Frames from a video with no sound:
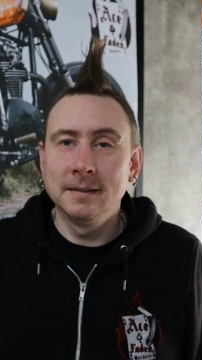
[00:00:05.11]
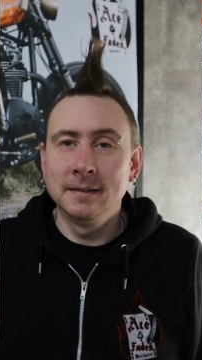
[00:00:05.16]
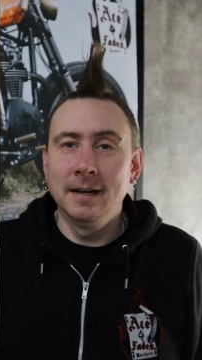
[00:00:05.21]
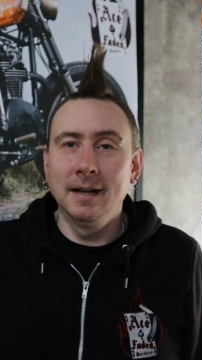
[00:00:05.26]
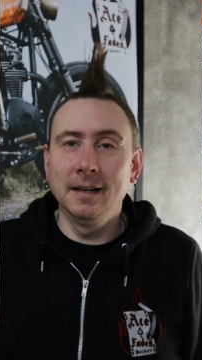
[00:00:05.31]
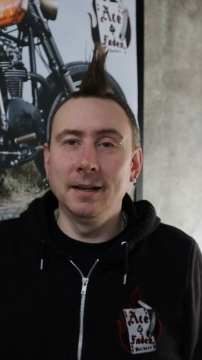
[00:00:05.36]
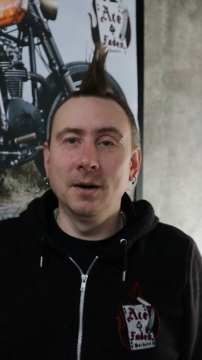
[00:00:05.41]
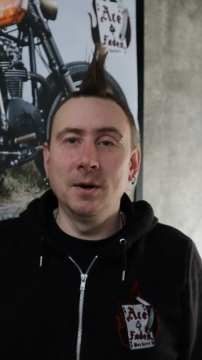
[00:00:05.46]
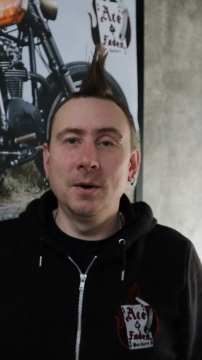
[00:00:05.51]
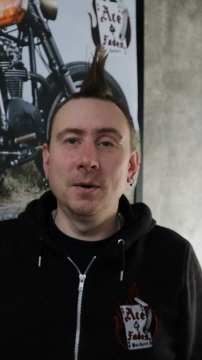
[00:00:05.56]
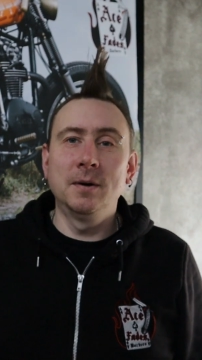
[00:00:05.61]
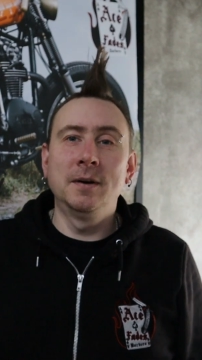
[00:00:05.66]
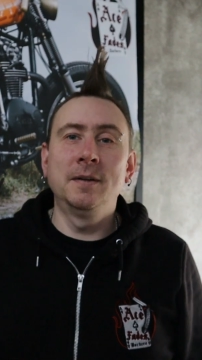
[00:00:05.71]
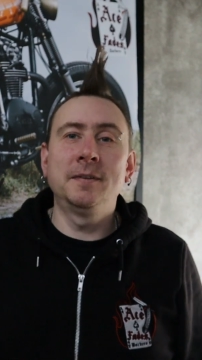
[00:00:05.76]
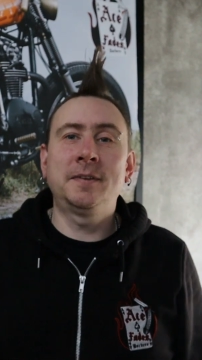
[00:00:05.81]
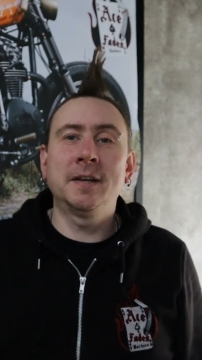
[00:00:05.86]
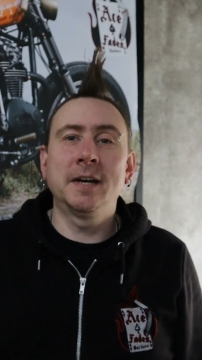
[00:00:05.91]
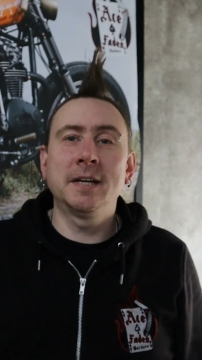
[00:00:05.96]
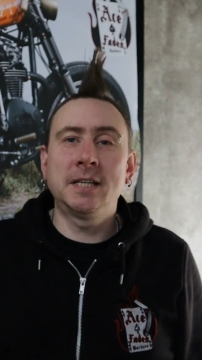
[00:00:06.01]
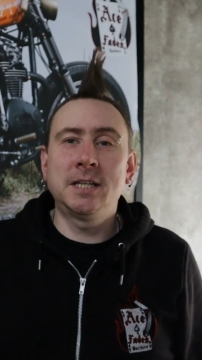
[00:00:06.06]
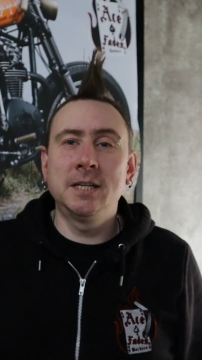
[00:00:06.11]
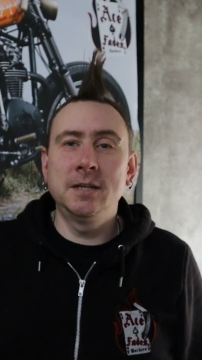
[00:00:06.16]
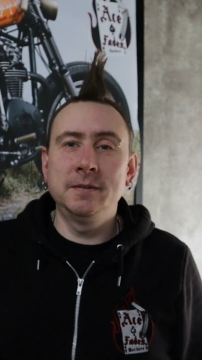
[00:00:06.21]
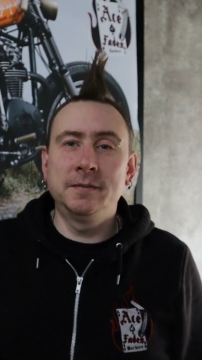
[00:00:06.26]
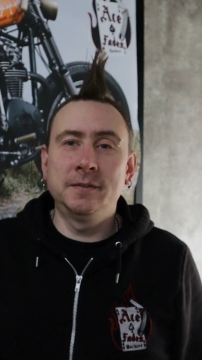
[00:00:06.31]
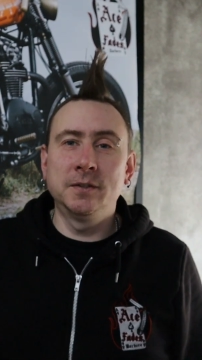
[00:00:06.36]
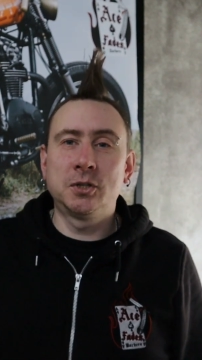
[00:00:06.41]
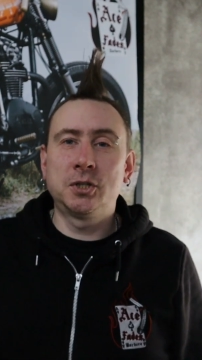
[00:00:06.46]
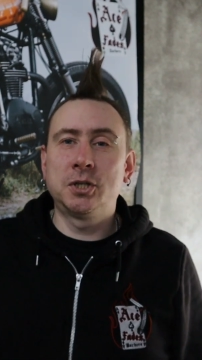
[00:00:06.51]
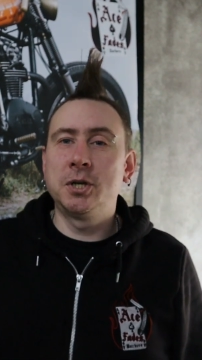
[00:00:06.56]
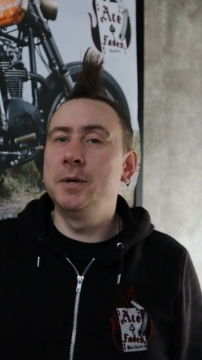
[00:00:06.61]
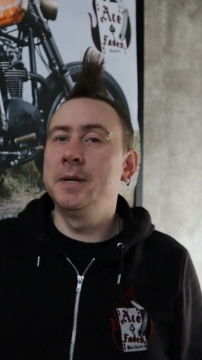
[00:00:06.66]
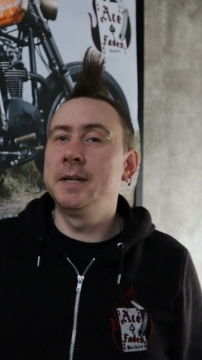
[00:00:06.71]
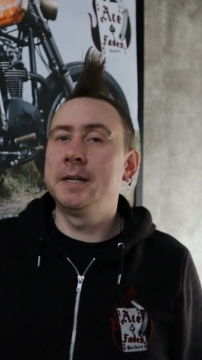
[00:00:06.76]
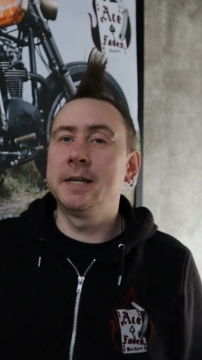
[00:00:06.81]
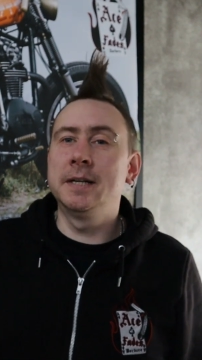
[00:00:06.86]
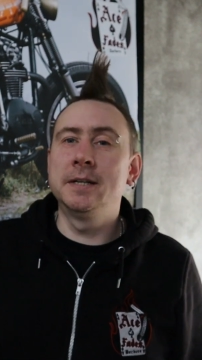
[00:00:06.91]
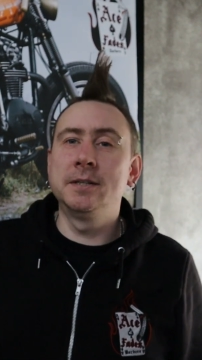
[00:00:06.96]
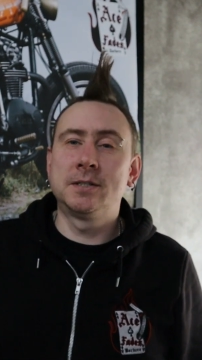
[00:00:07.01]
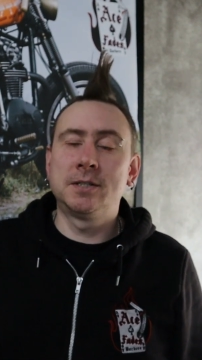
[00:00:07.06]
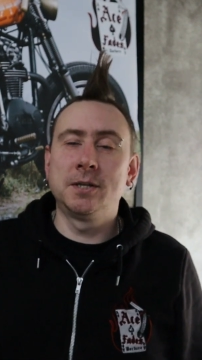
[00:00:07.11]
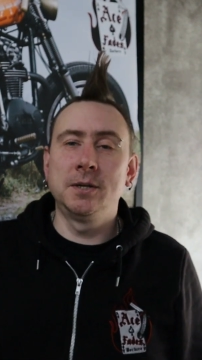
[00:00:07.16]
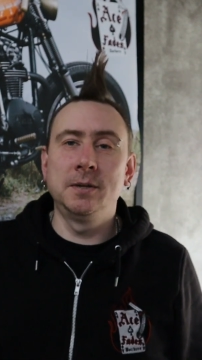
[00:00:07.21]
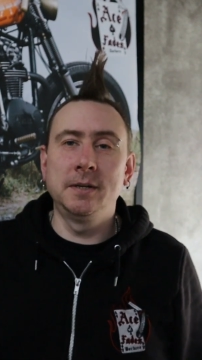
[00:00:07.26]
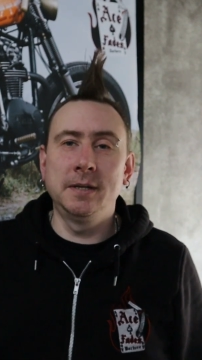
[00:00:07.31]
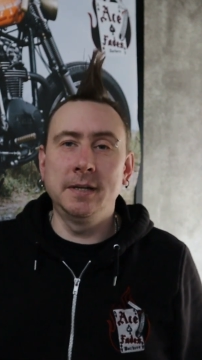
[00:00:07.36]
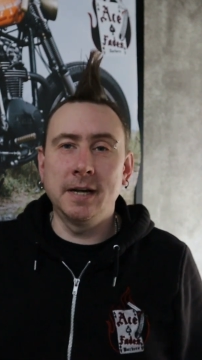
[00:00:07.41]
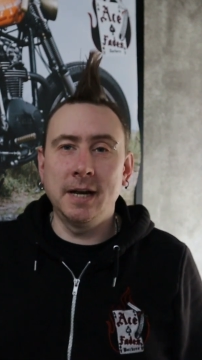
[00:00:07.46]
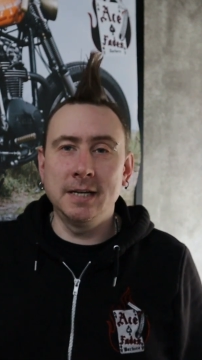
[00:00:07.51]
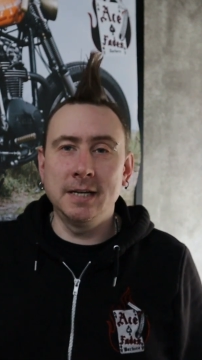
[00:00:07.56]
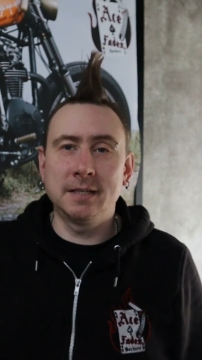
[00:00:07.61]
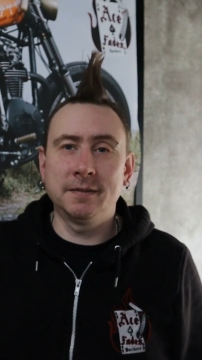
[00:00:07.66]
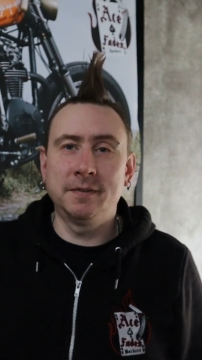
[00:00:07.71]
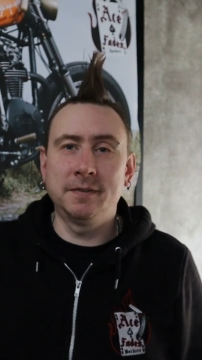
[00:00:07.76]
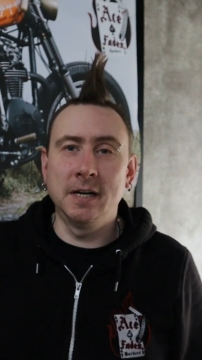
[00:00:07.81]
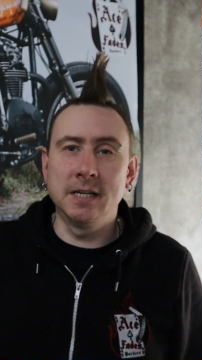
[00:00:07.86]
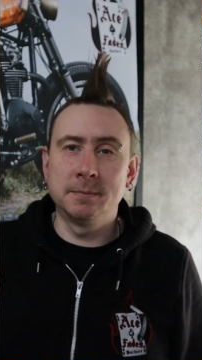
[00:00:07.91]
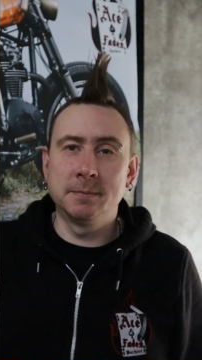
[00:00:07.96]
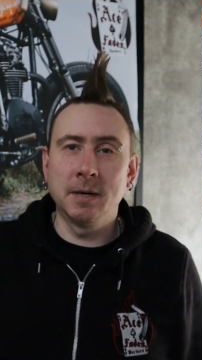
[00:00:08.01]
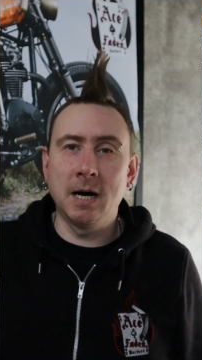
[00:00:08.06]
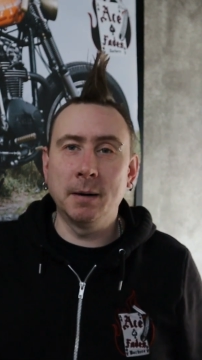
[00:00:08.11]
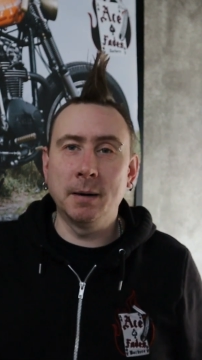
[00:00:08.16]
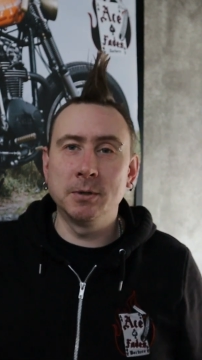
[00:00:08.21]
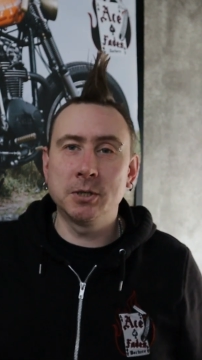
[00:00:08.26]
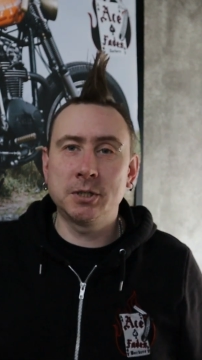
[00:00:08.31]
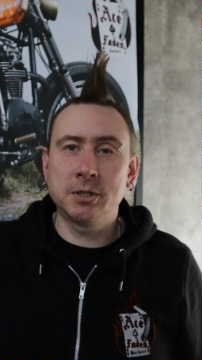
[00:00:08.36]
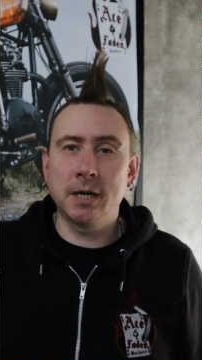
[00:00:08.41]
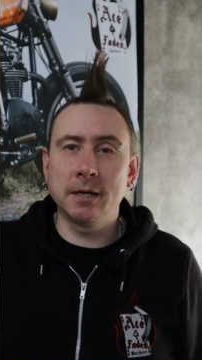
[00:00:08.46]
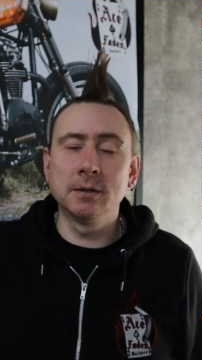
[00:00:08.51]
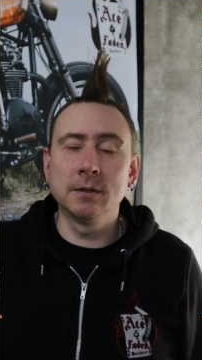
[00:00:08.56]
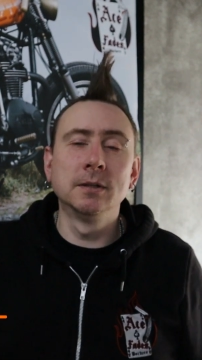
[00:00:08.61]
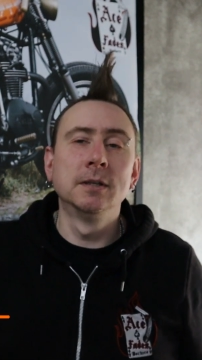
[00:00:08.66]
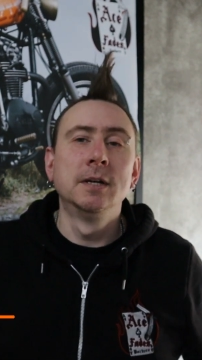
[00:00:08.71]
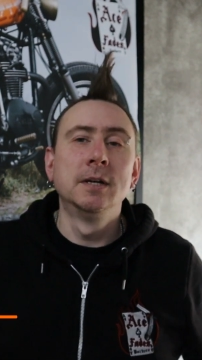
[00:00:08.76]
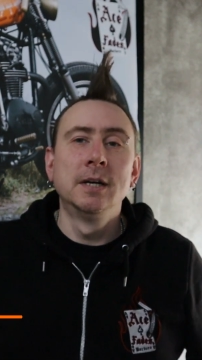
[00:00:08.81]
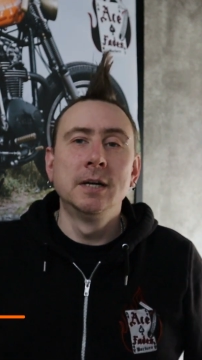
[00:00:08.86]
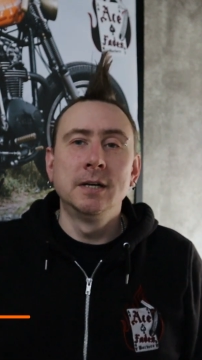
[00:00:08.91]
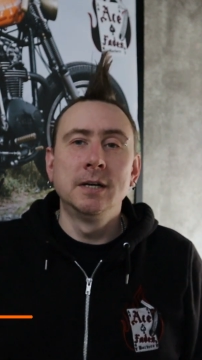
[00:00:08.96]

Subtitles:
Hello and thank you for tuning into the Ace of Spades Barbers channel.